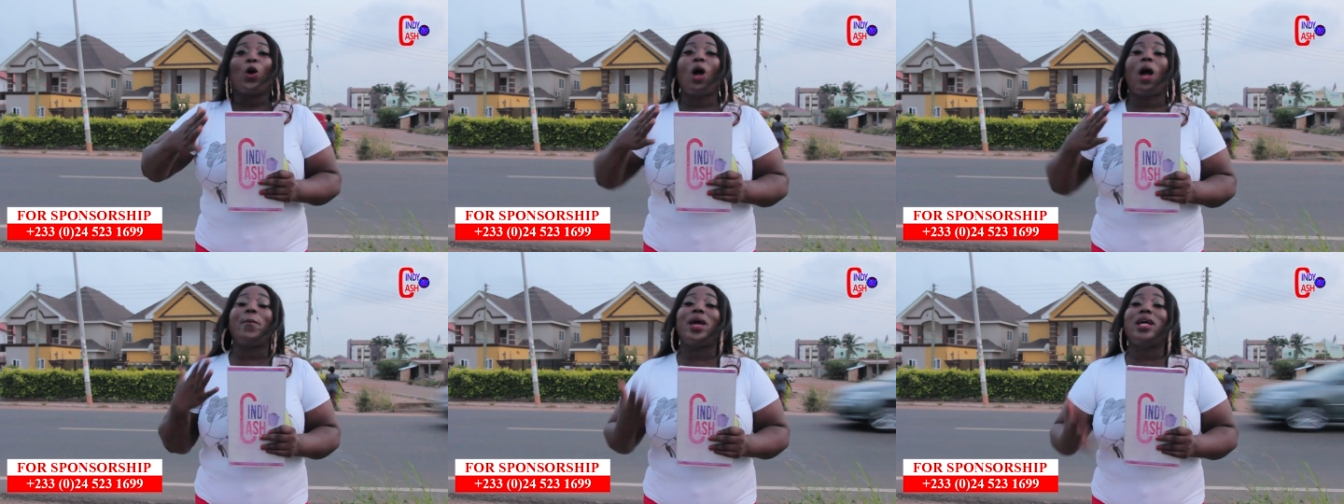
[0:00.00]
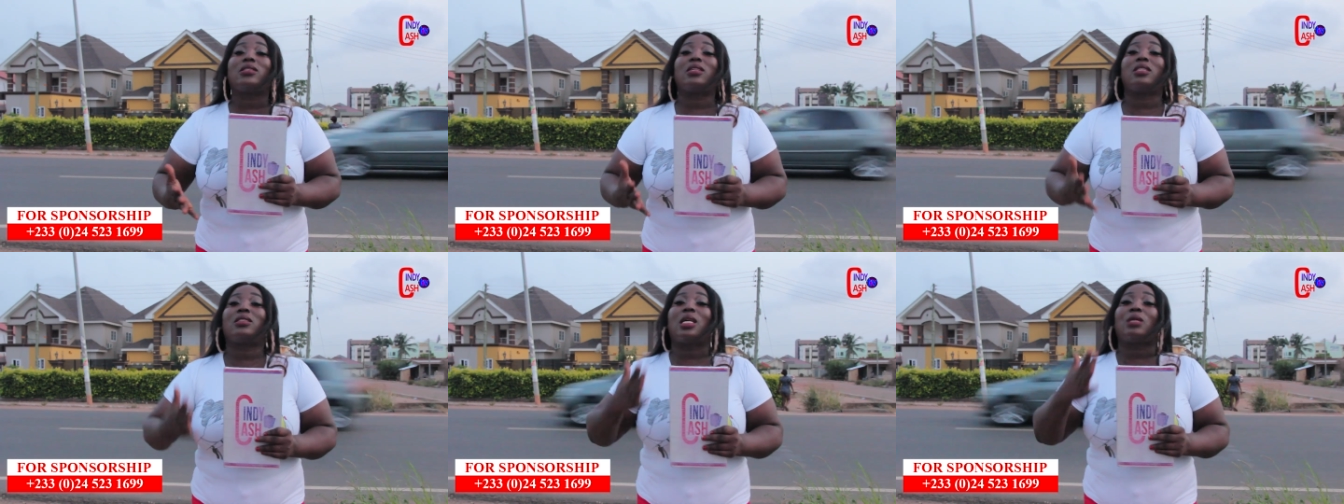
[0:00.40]
comment
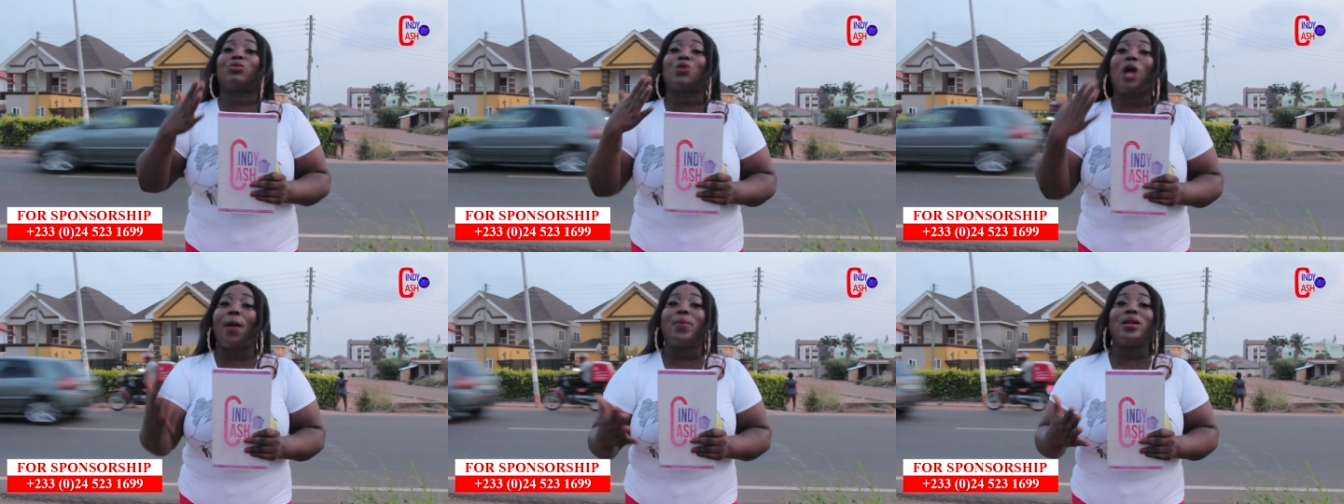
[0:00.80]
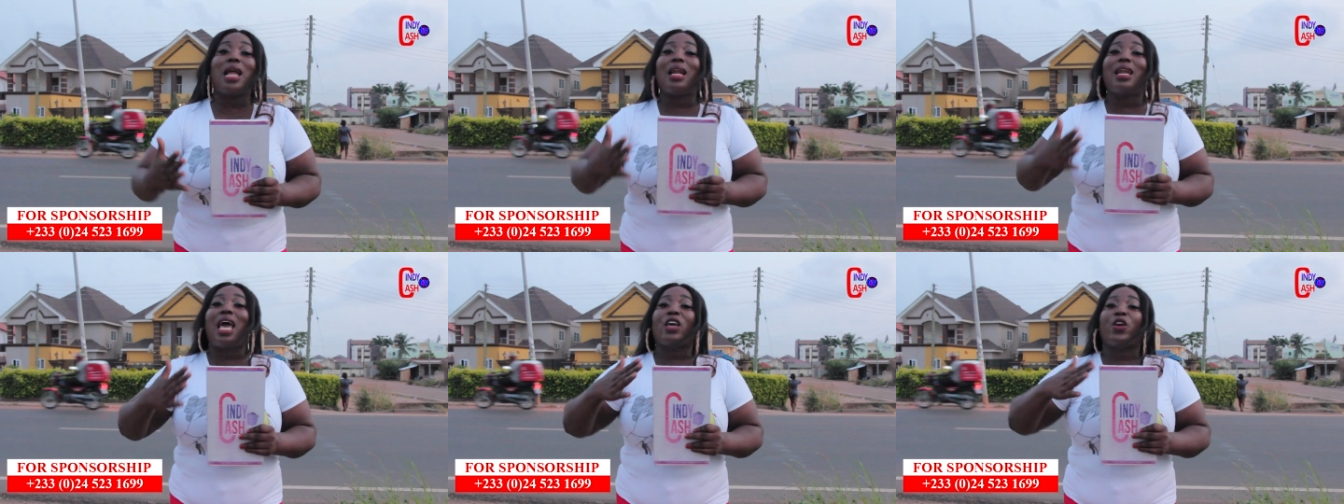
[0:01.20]
and subscribe, and I
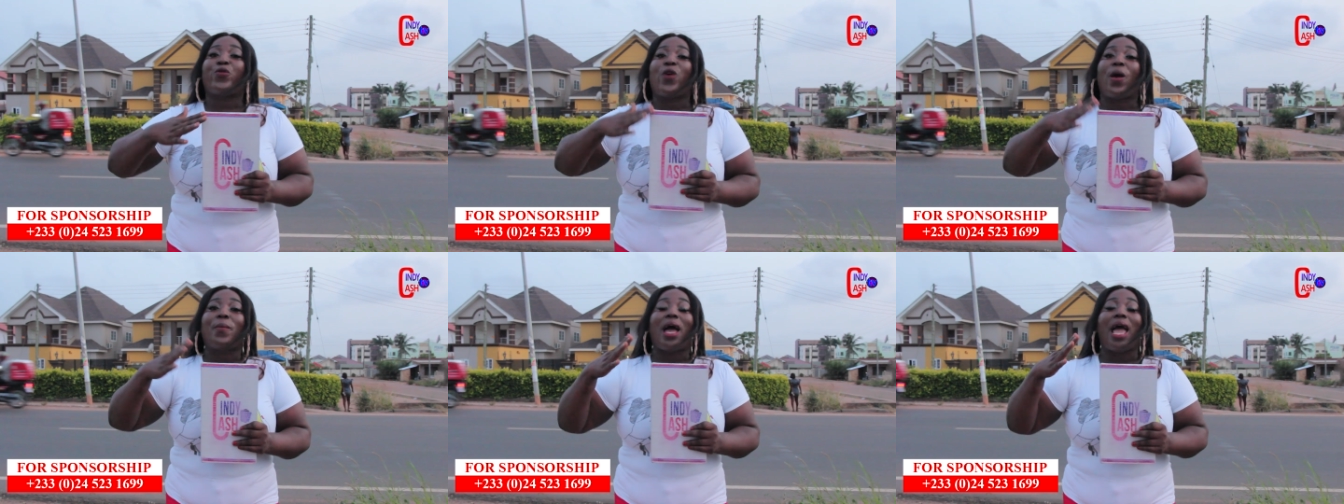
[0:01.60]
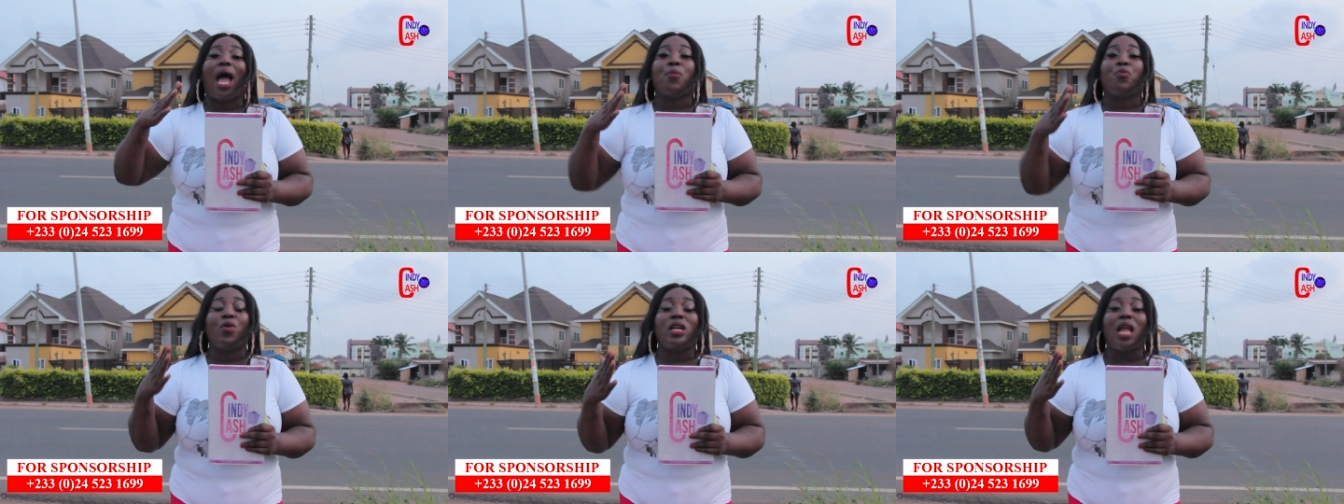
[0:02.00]
like for my
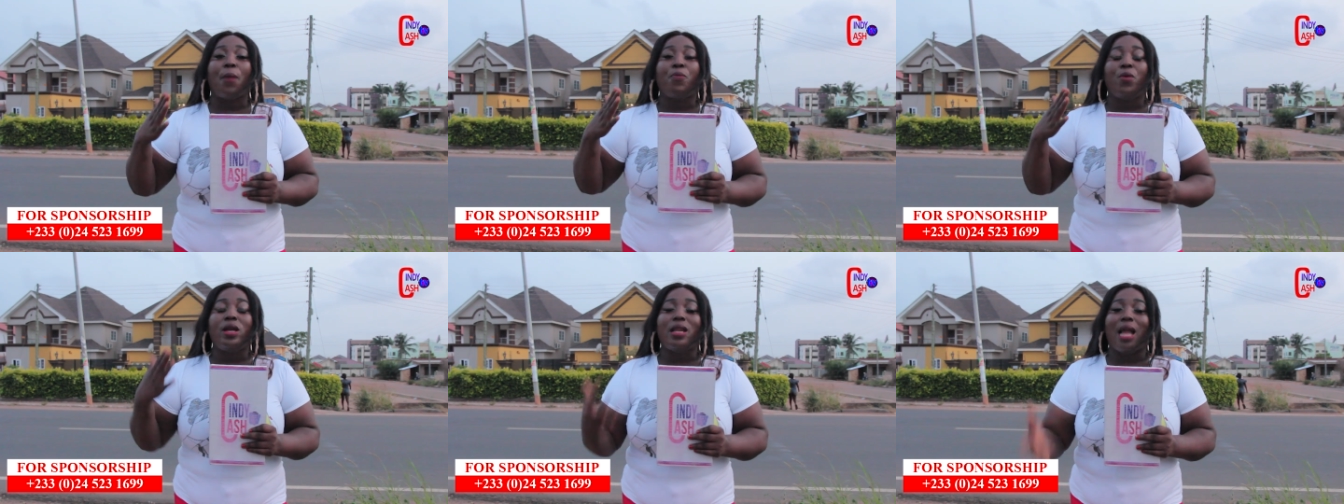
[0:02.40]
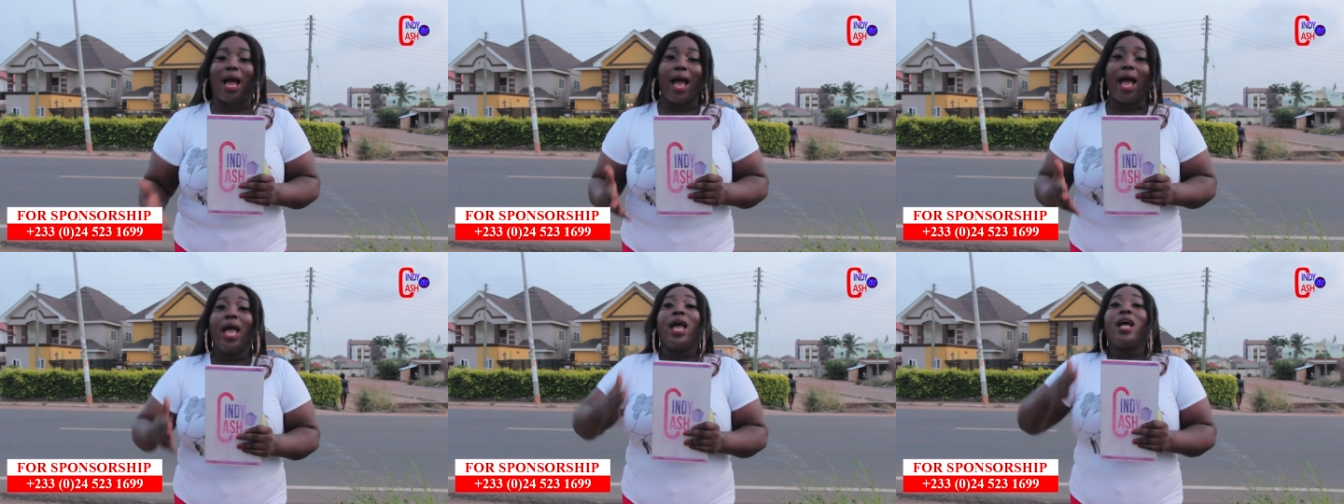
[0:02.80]
Abrina
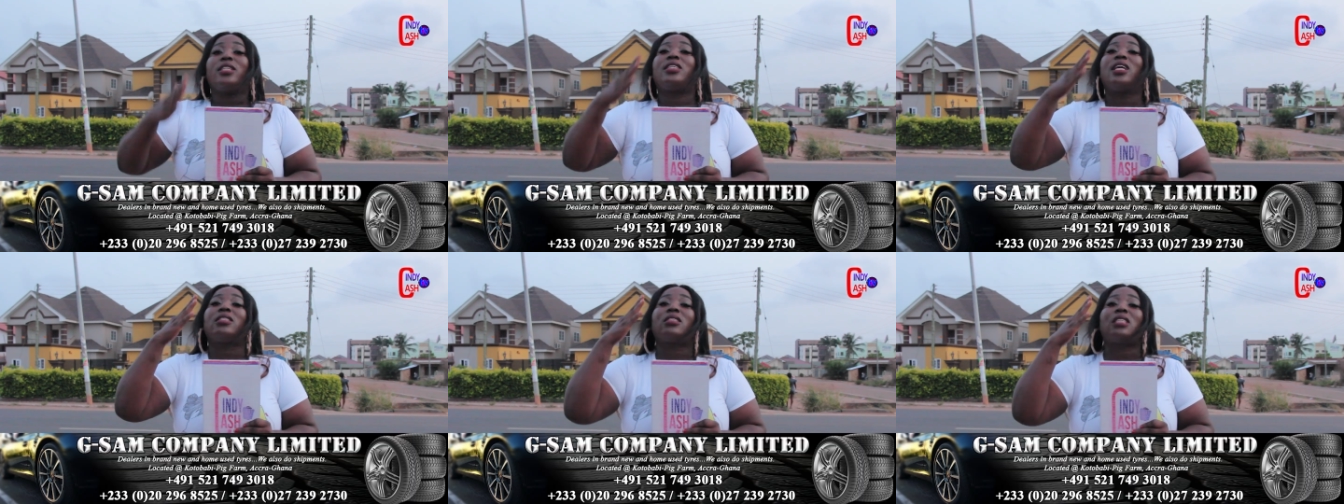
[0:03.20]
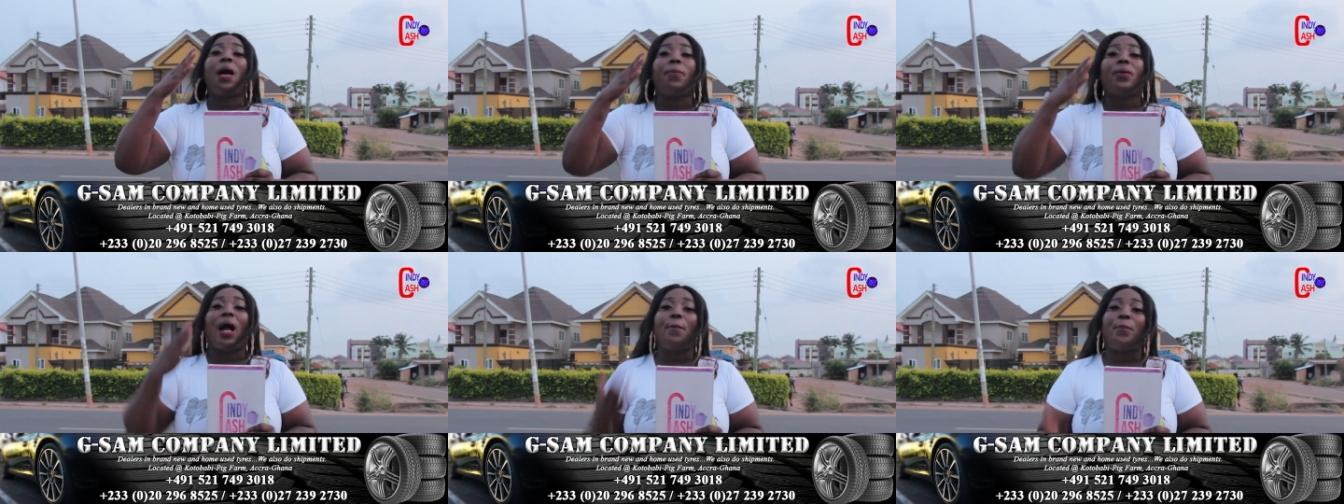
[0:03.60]
Brina. J S A
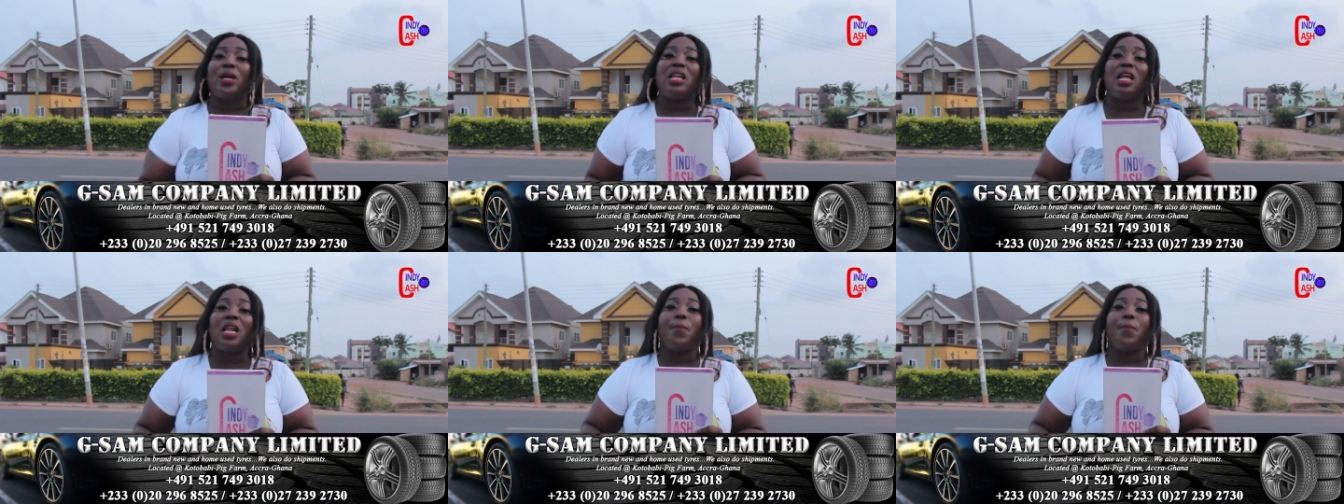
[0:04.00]
M Company